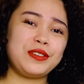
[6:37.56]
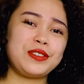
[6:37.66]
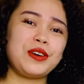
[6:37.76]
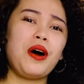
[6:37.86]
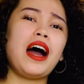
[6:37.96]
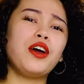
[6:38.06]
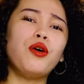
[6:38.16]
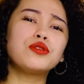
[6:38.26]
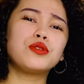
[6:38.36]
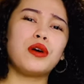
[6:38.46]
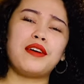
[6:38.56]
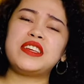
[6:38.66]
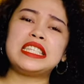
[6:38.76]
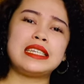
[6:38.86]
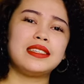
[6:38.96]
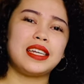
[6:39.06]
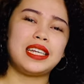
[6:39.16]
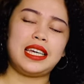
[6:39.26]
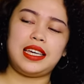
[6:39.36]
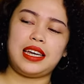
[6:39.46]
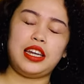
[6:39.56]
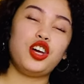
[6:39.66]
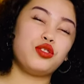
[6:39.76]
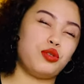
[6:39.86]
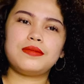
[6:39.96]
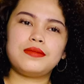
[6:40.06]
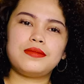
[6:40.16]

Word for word: So I also have insisted Ian to use.